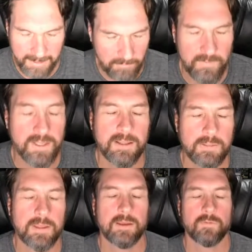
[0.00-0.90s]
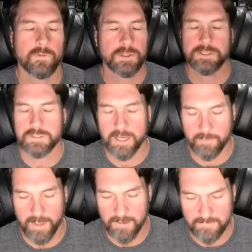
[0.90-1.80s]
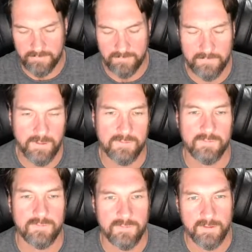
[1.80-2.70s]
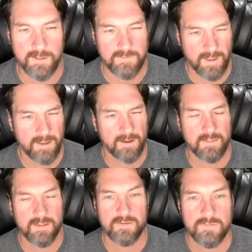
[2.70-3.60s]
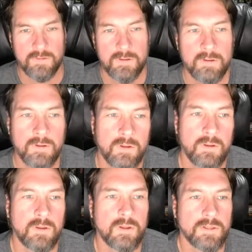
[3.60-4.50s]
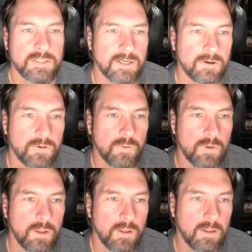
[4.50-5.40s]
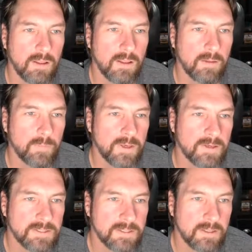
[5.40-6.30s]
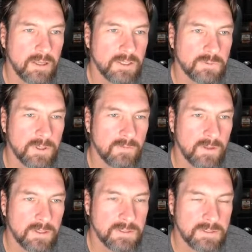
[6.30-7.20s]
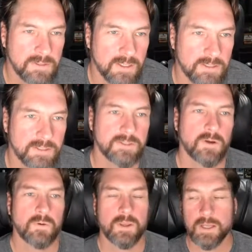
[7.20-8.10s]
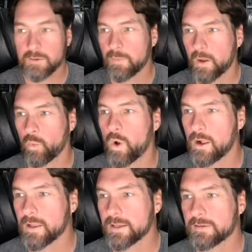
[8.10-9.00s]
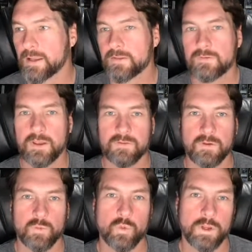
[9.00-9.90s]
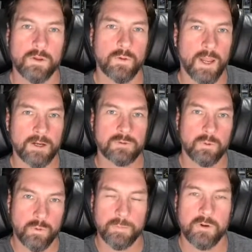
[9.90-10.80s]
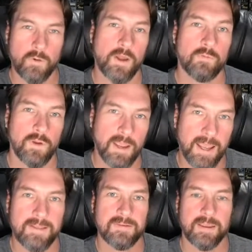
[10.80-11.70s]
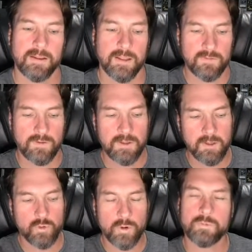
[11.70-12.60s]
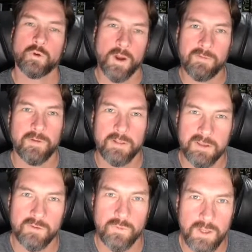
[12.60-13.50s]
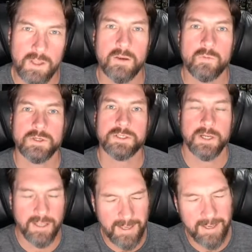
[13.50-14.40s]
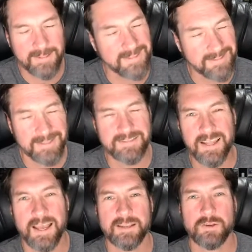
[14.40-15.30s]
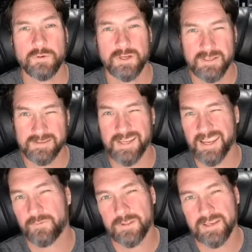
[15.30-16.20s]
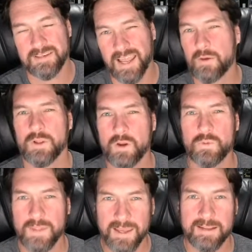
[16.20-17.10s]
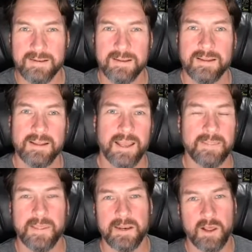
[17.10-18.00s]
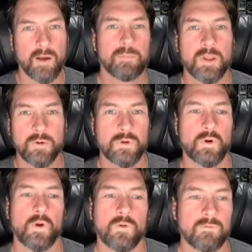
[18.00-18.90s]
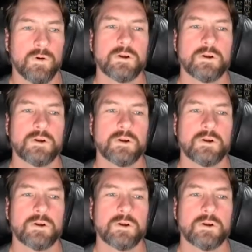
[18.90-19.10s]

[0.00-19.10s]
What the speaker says: NFT thing for these JPEGs, it's a silly take on this. So, because each one of these is a token in my wallet, it's a real, actual cryptographic asset. It's cryptographically unique, which again, that's not, you can't really download that and then upload your own